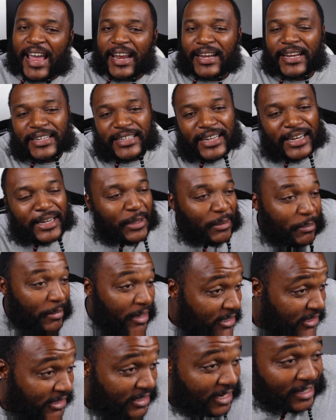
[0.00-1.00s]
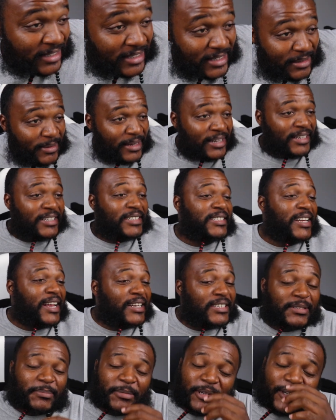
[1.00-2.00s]
I had to get that little message out there, man, because
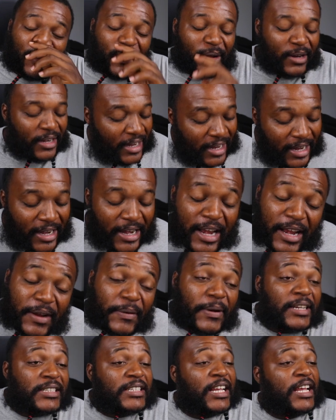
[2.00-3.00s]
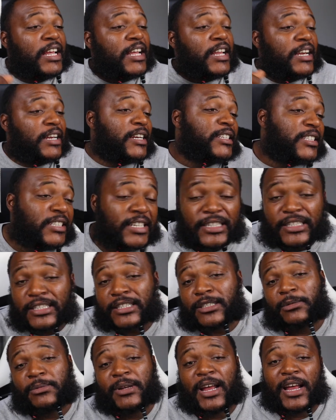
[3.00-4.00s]
y'all just be going in. Anyway, let's get
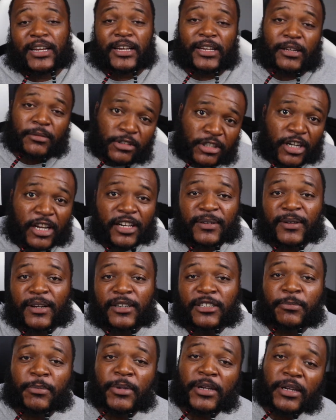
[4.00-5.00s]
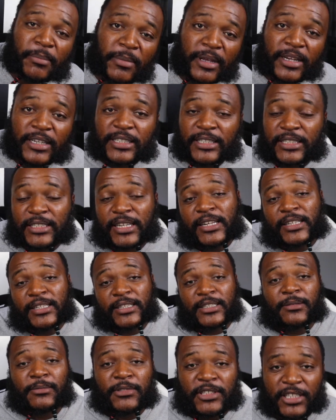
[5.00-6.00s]
into some goddamn jelly roll. It's been a minute since I
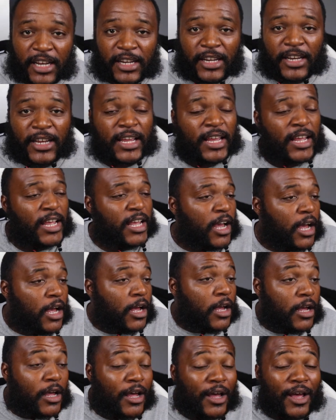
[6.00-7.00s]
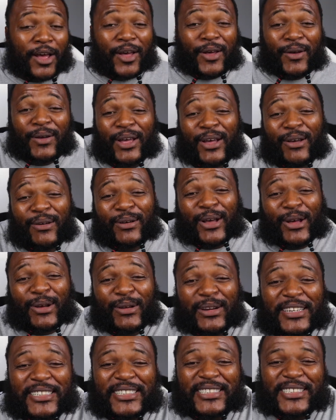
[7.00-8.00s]
did some jelly. Oh, oh, oh,
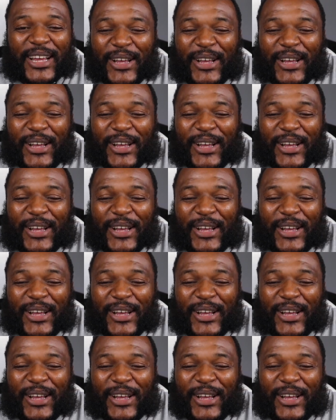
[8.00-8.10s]
oh, let's